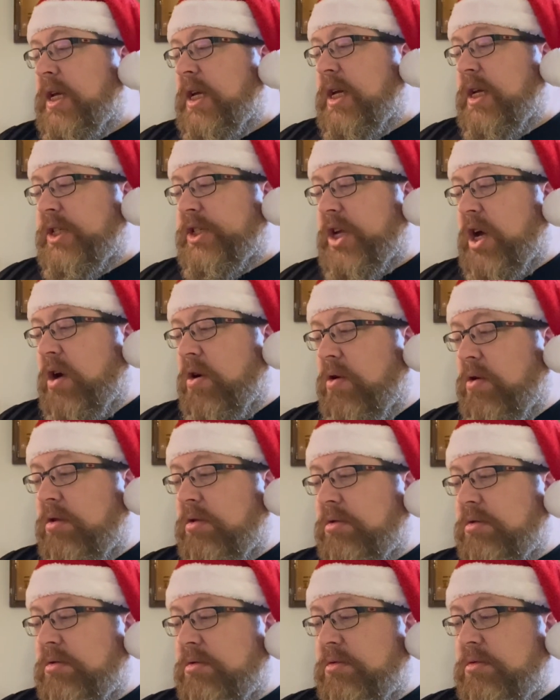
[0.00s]

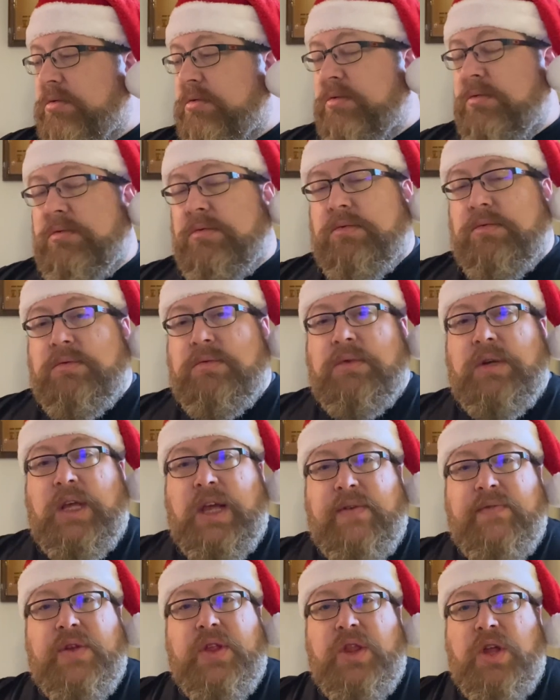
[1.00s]
So,
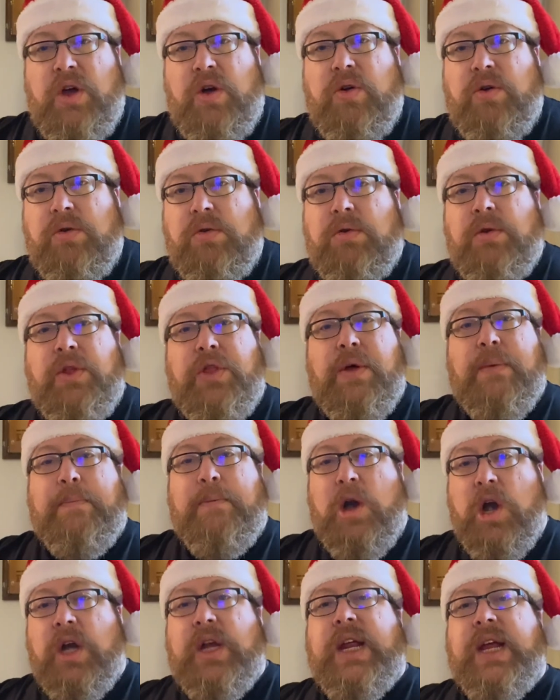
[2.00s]
even though the
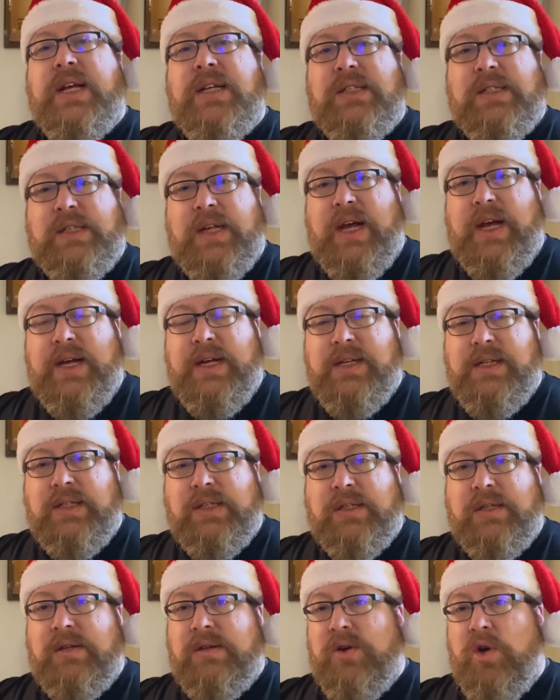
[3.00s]
market
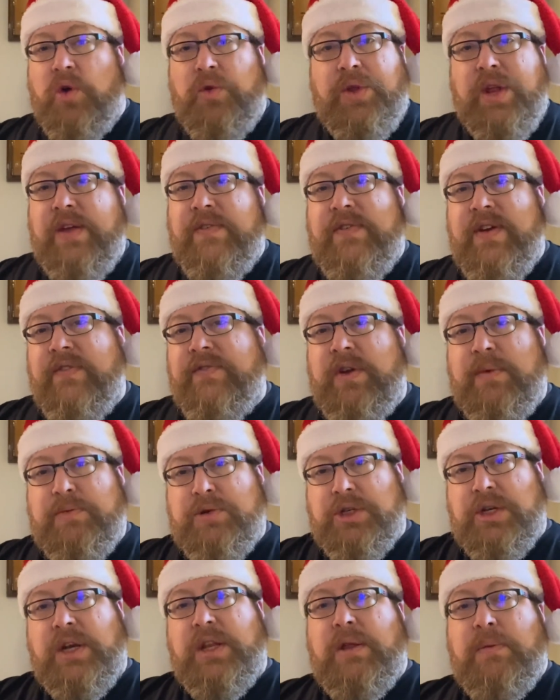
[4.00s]
says only
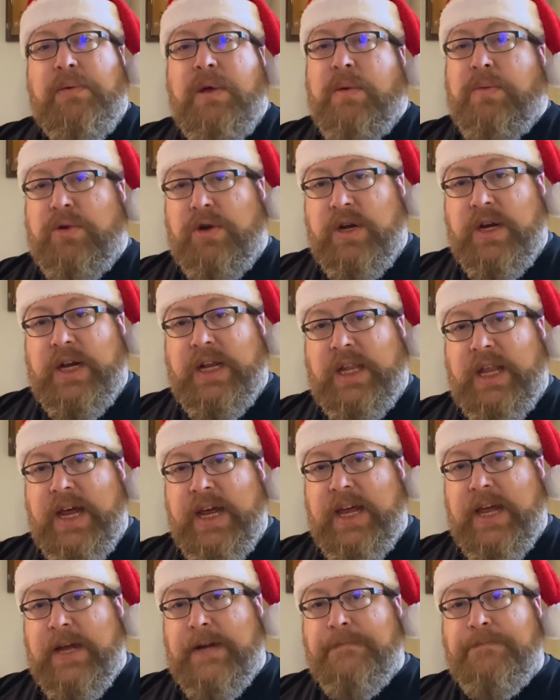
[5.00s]
50% of the people are going to
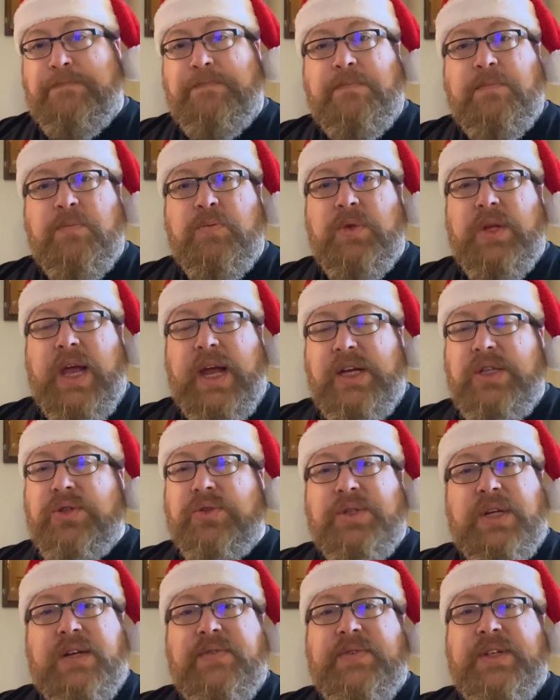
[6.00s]
like it,
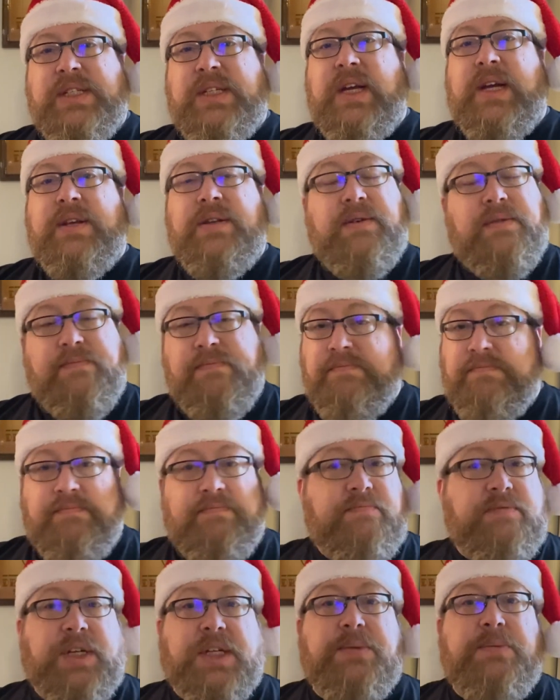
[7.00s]
Angel's Envy said,
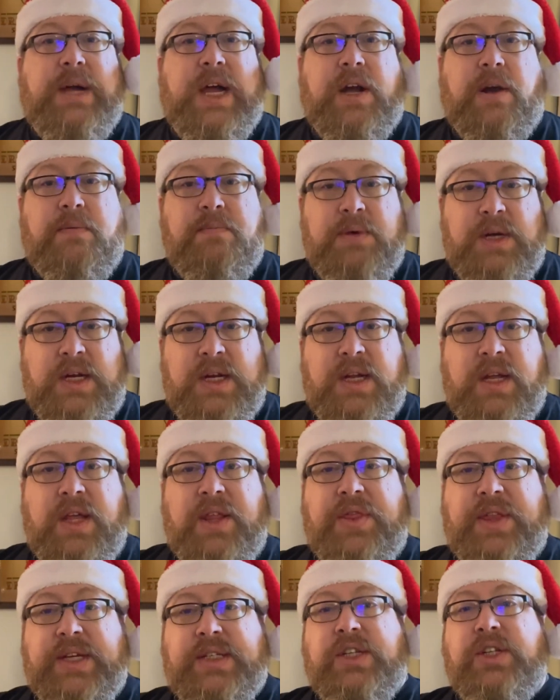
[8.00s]
doesn't matter.
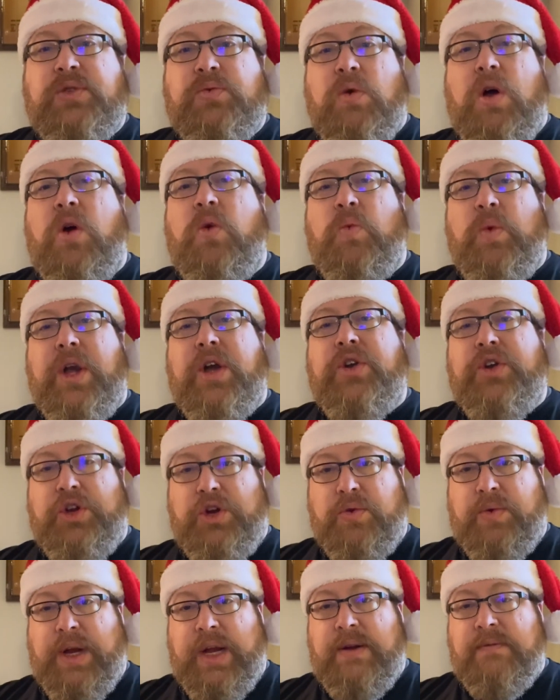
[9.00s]
This is what we're
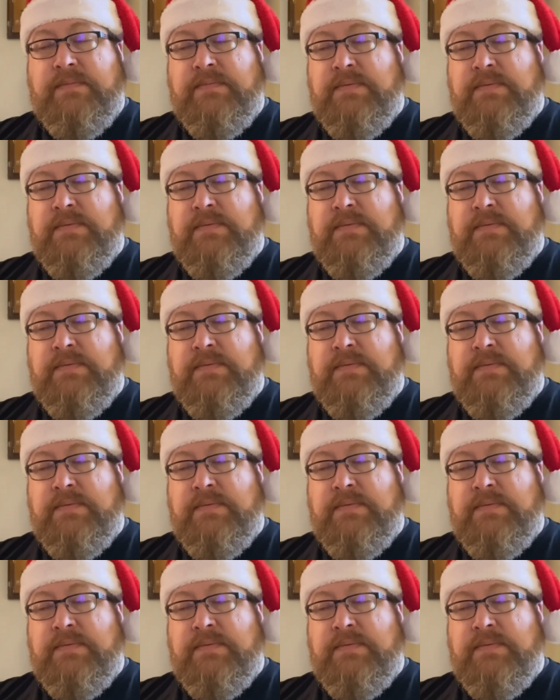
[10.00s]
doing.